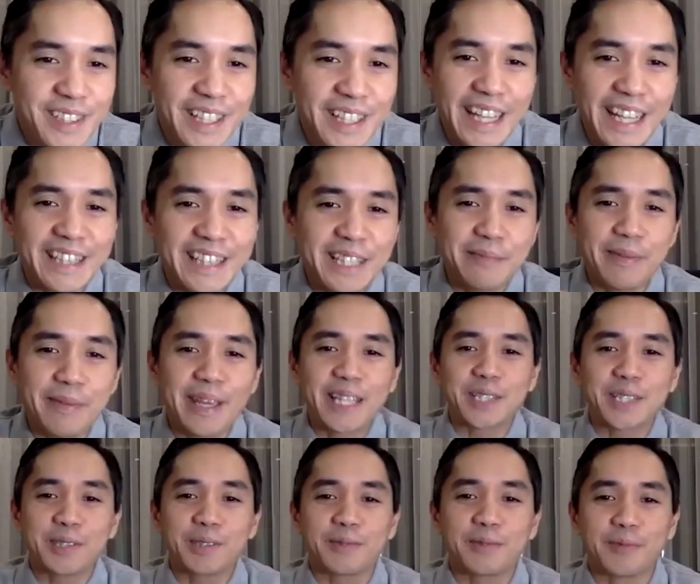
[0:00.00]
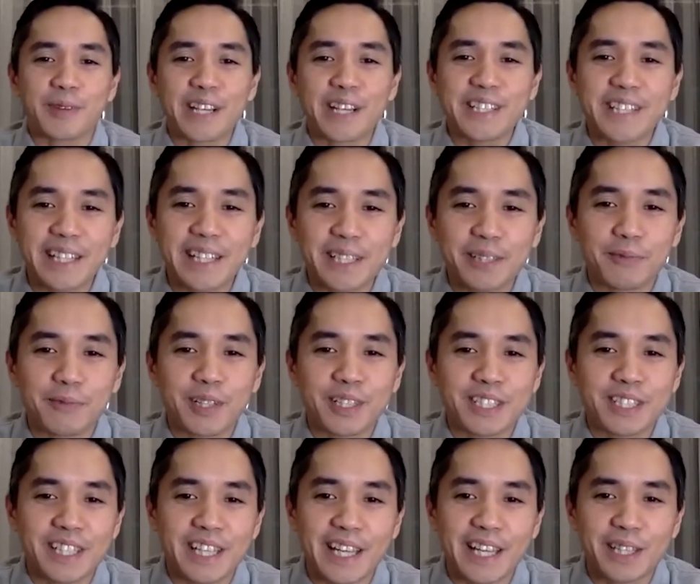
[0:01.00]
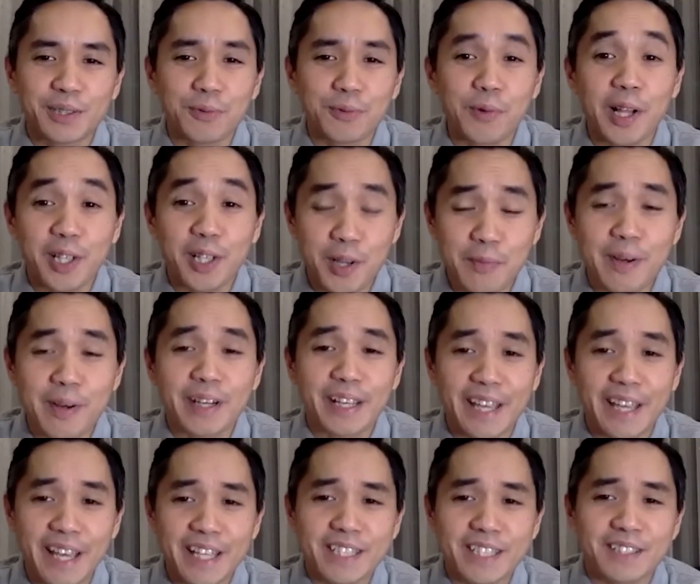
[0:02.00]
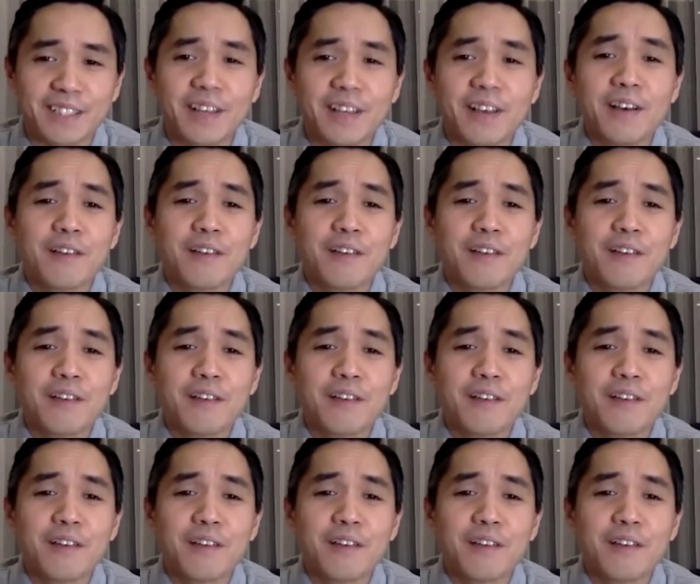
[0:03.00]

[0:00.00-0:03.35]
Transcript: Hey, teammates. We're excited once again to welcome our guest,